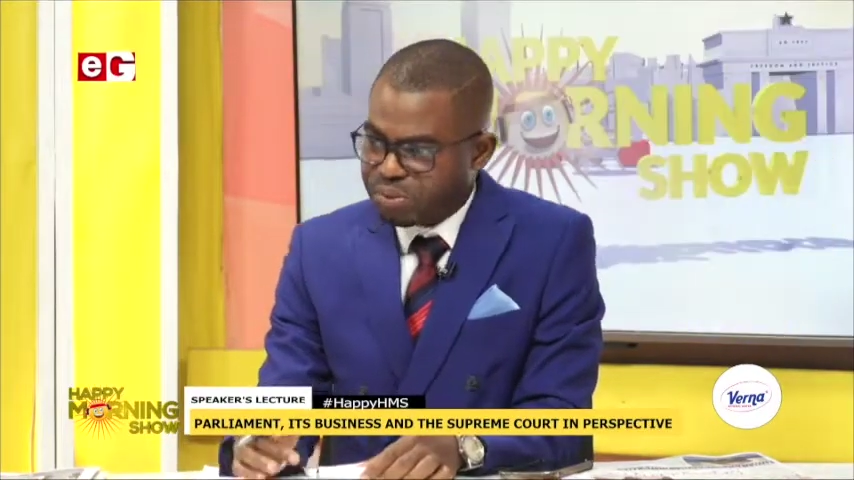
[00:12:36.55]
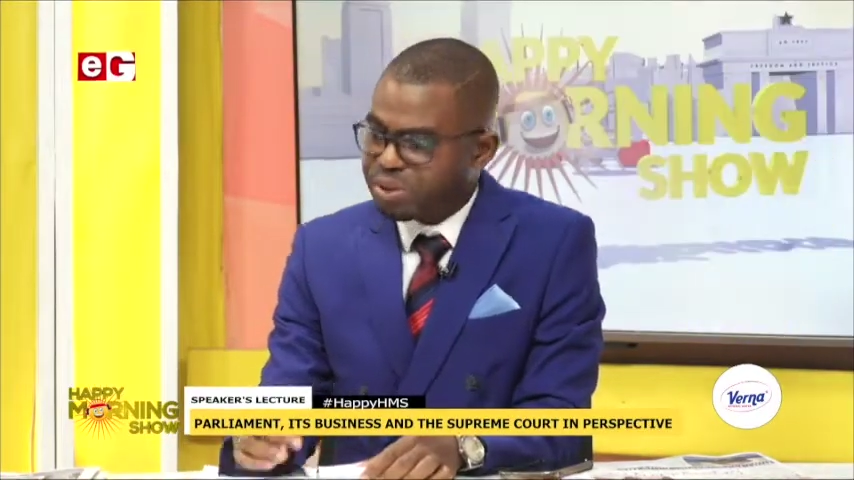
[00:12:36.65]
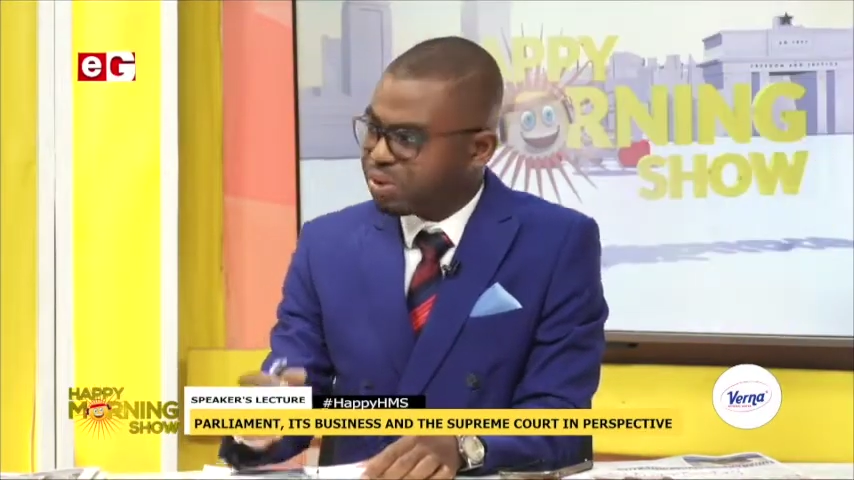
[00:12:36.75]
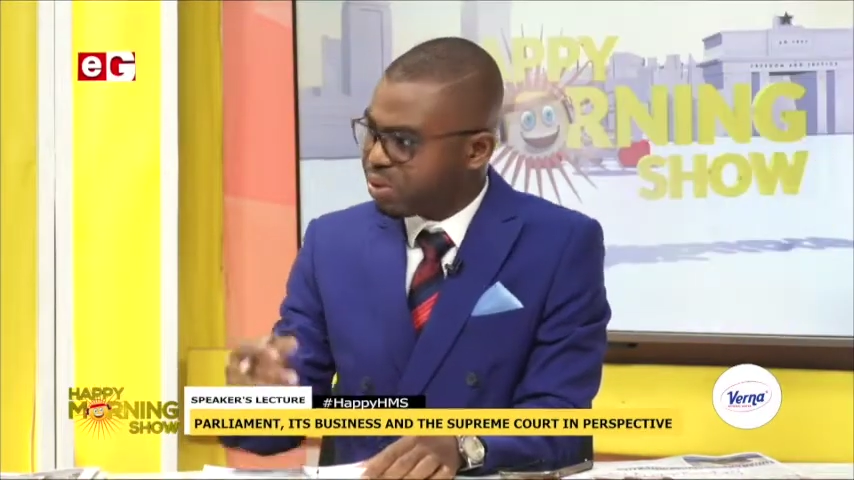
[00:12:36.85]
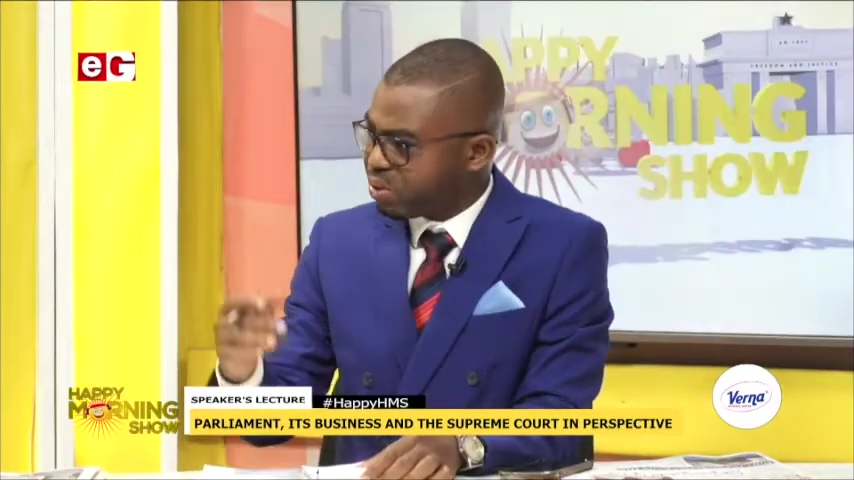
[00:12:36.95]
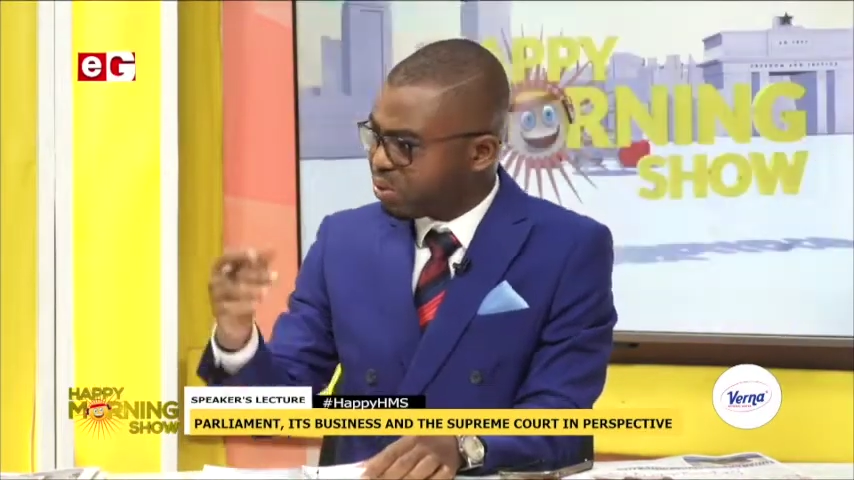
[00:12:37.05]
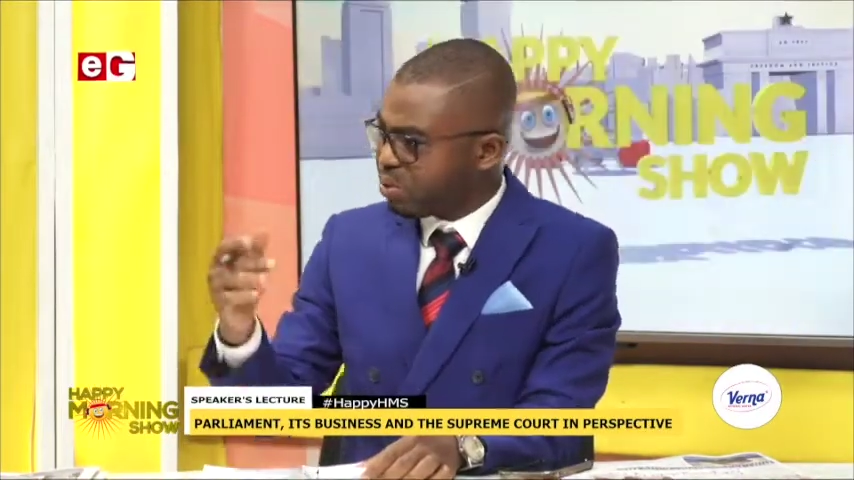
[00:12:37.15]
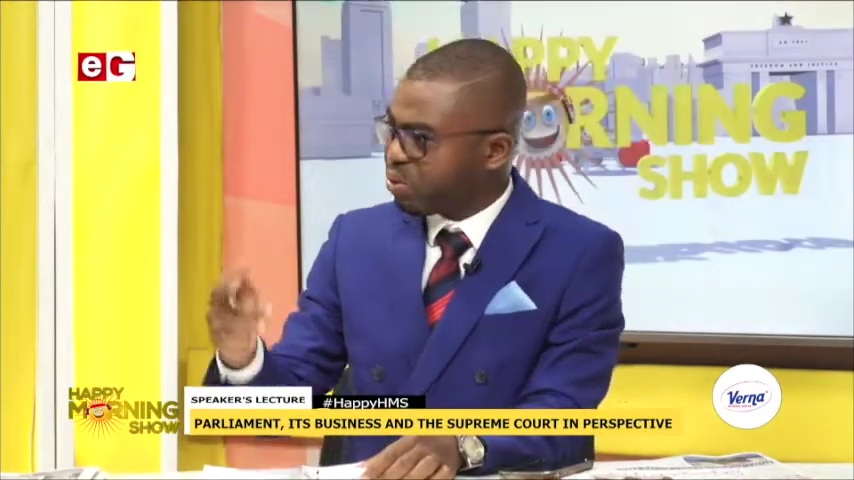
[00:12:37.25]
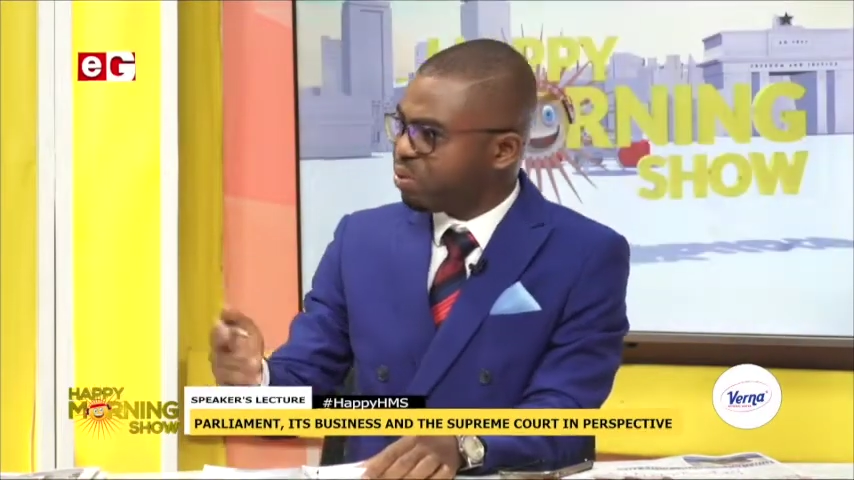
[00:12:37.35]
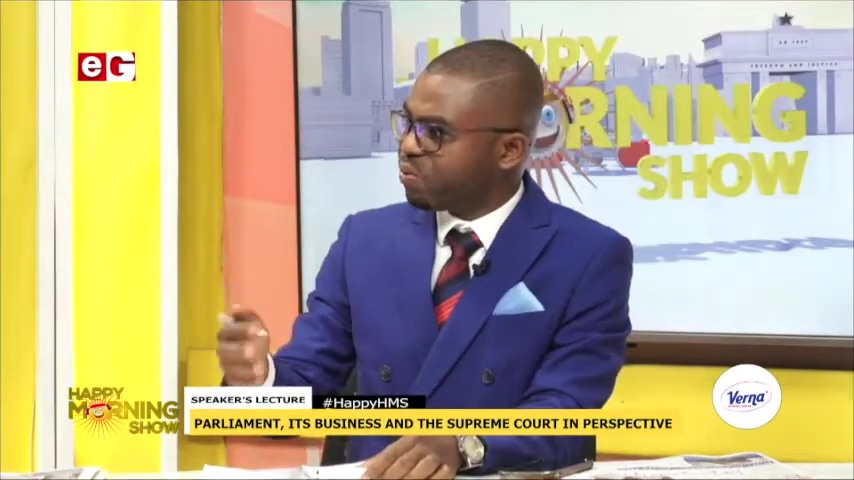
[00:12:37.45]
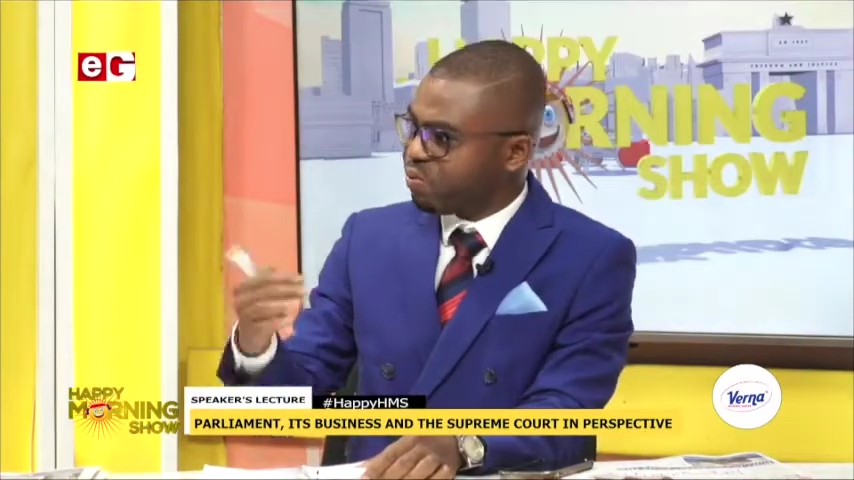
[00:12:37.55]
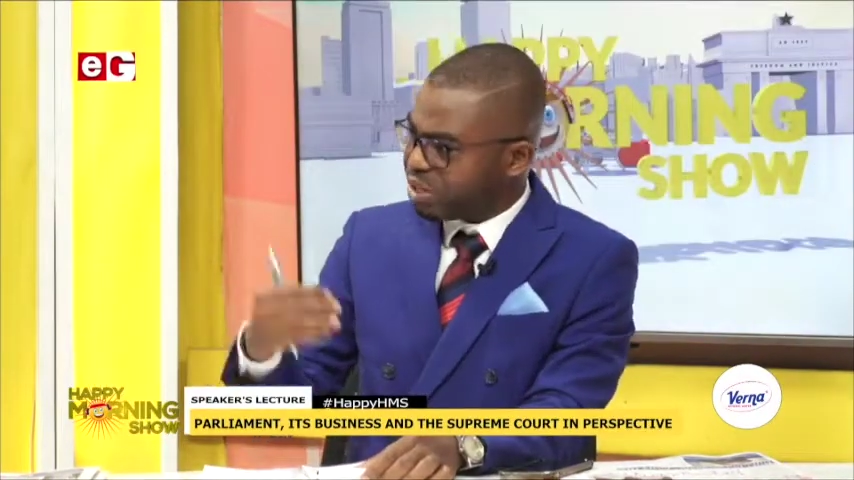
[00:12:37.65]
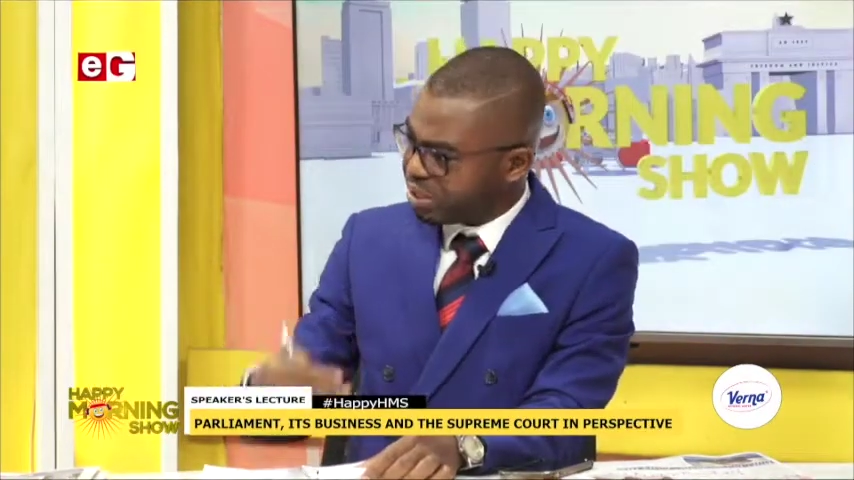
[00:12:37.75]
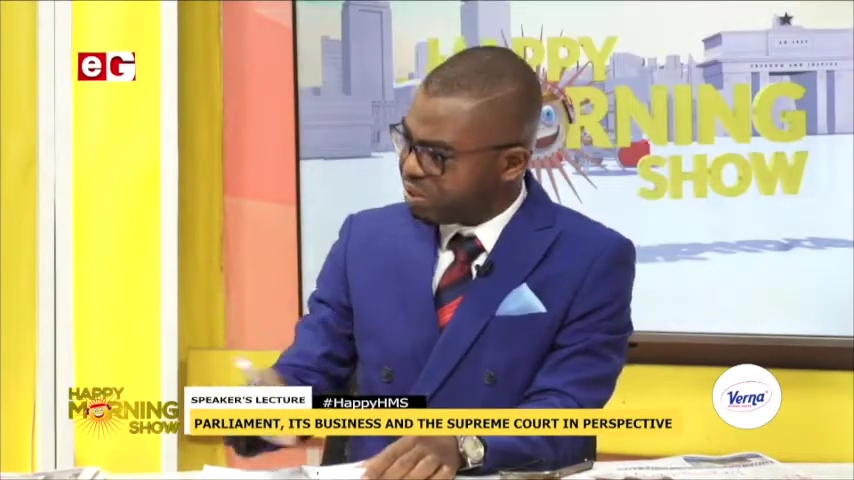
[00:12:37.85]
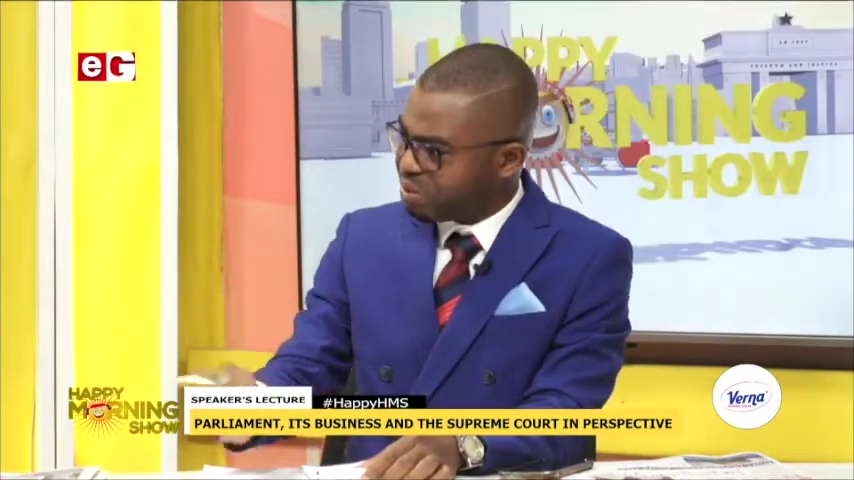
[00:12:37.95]
is also to
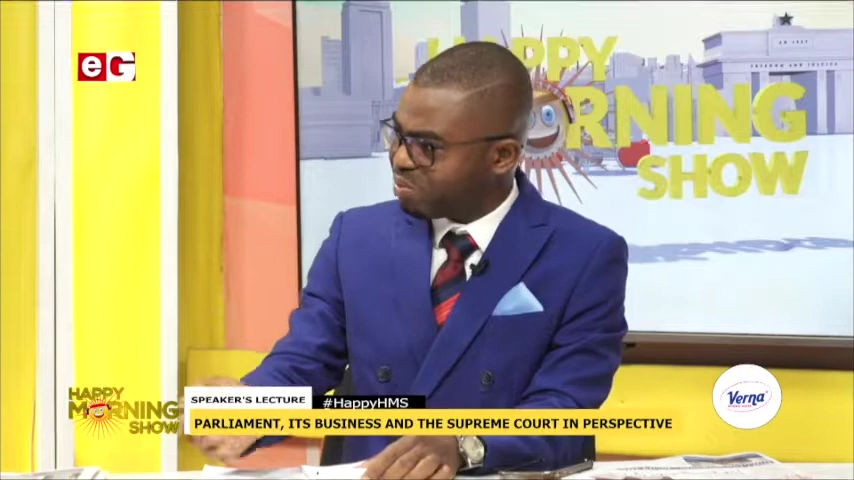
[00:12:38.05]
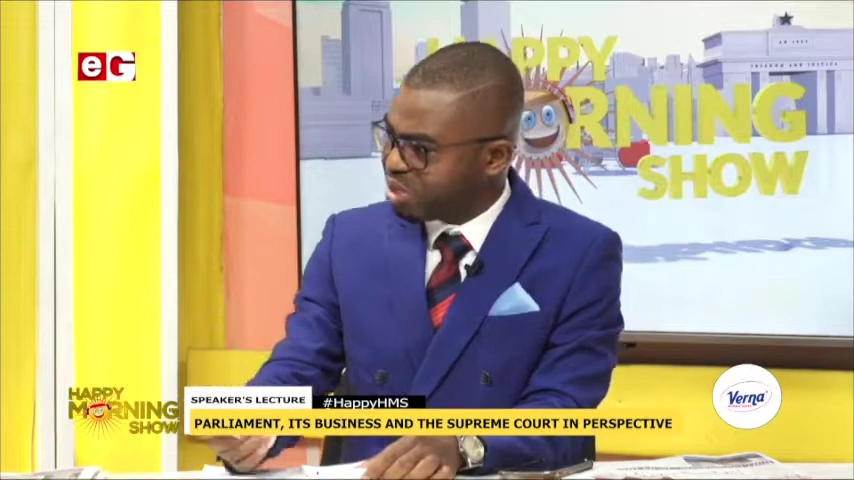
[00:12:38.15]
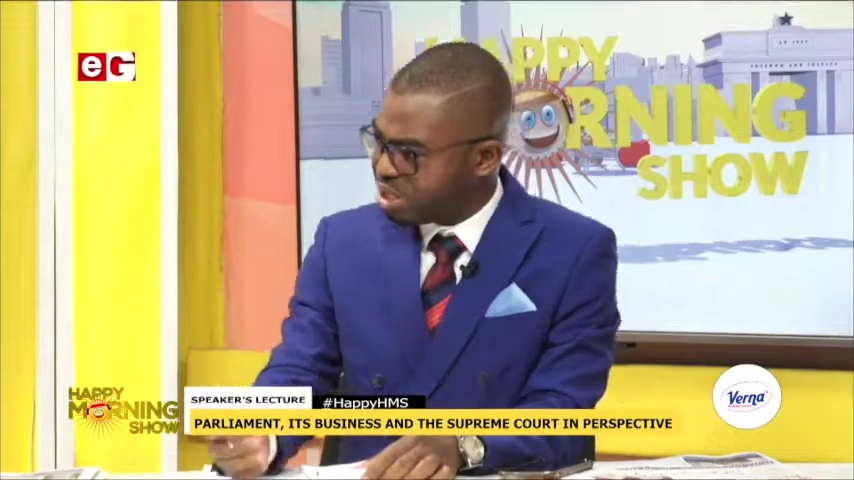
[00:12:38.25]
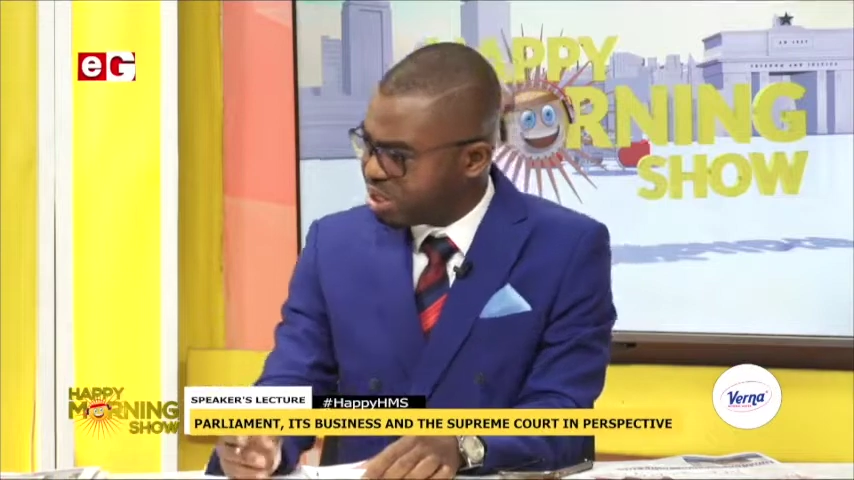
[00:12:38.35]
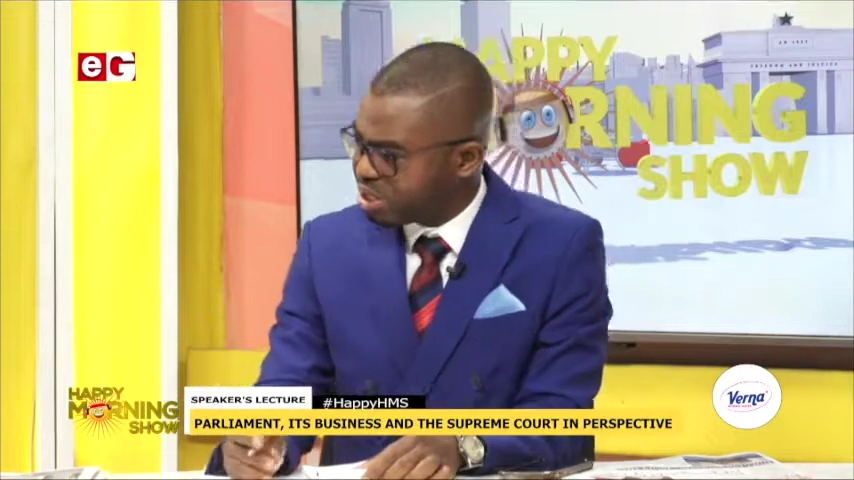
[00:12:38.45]
vet nominees